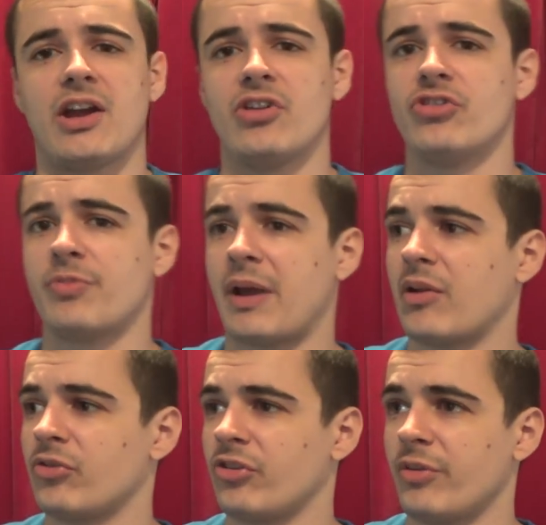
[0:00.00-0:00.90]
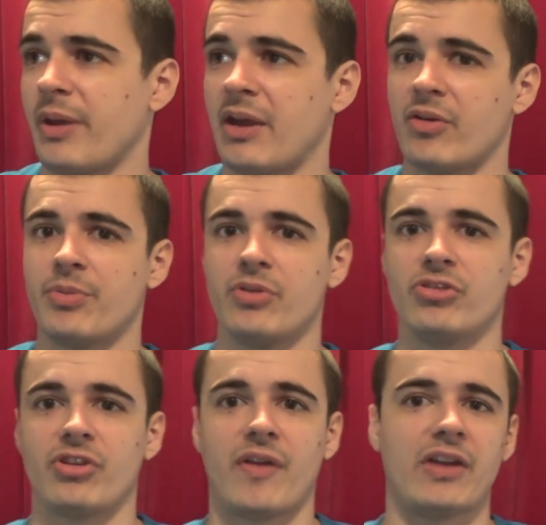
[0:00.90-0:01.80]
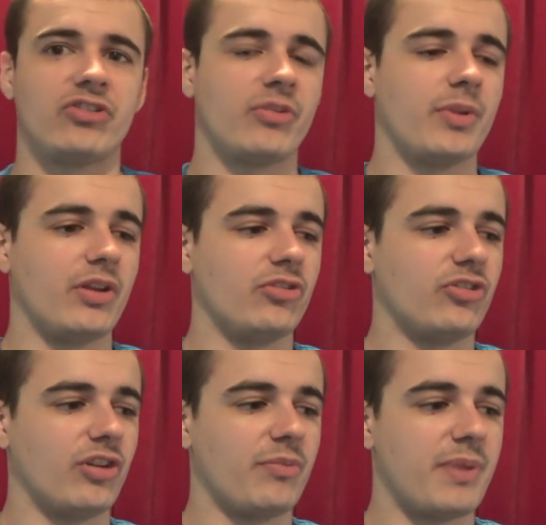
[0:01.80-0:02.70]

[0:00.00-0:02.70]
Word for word: a £100 on a pair of boots, I've had some of those, you know,